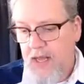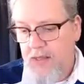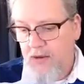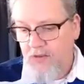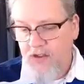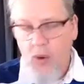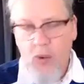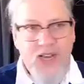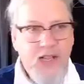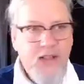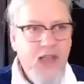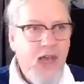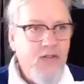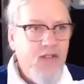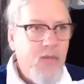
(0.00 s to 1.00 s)
there's no way to
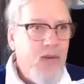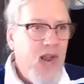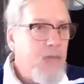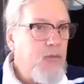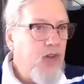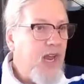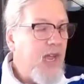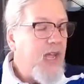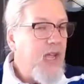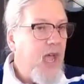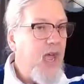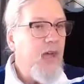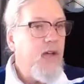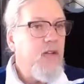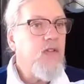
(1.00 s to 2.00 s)
test it, but I'm going to
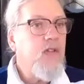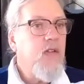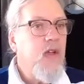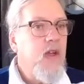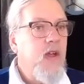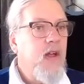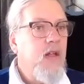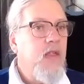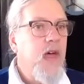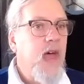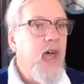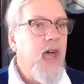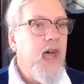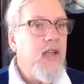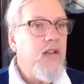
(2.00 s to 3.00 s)
guess
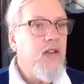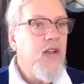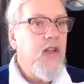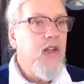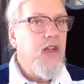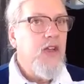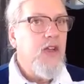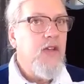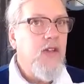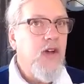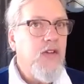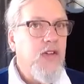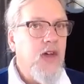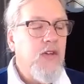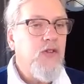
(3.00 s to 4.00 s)
that
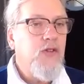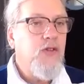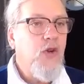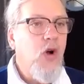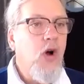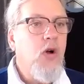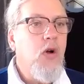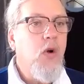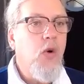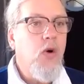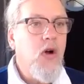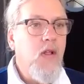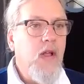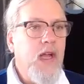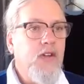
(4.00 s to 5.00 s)
there's a strong
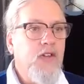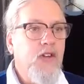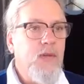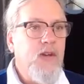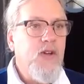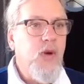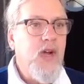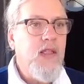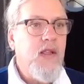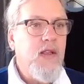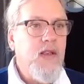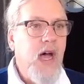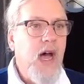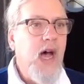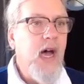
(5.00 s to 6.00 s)
correlation between the
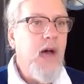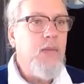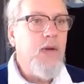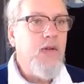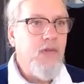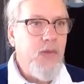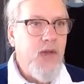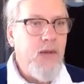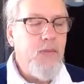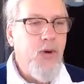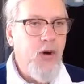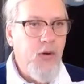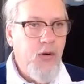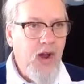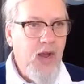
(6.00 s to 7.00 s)
time spent
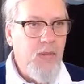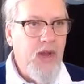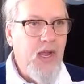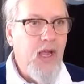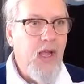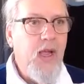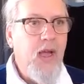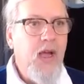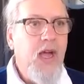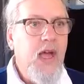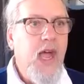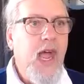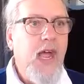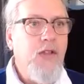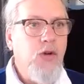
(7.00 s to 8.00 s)
programming
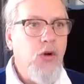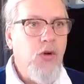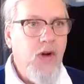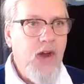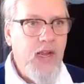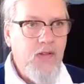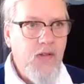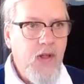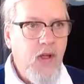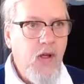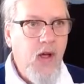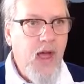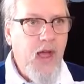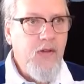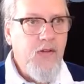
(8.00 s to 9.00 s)
and your grades in the
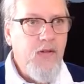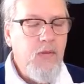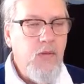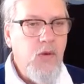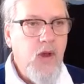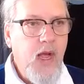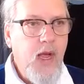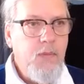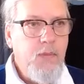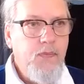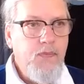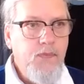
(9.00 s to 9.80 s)
class. Okay.